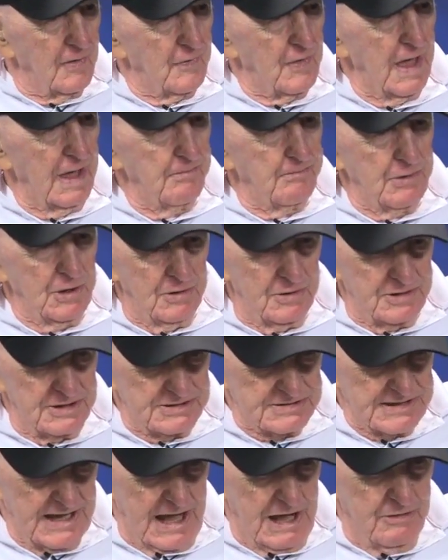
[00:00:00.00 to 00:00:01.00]
They built
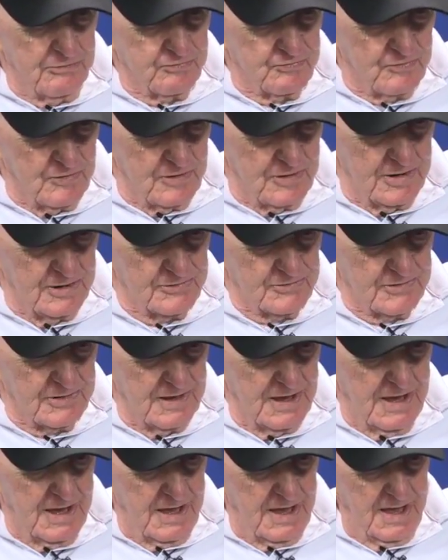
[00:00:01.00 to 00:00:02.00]
this house for us,
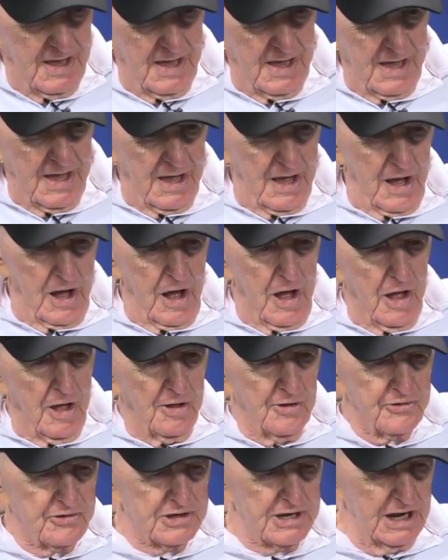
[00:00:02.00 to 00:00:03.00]

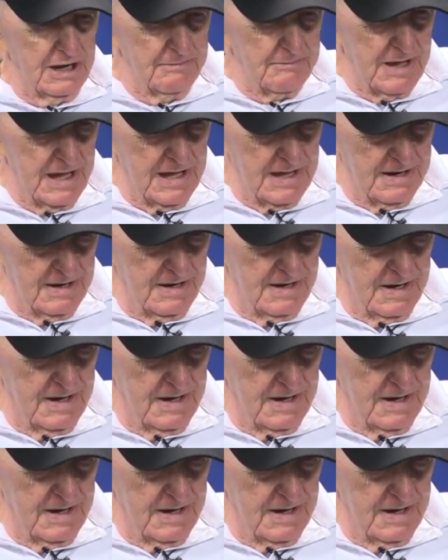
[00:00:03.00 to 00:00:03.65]
all cement,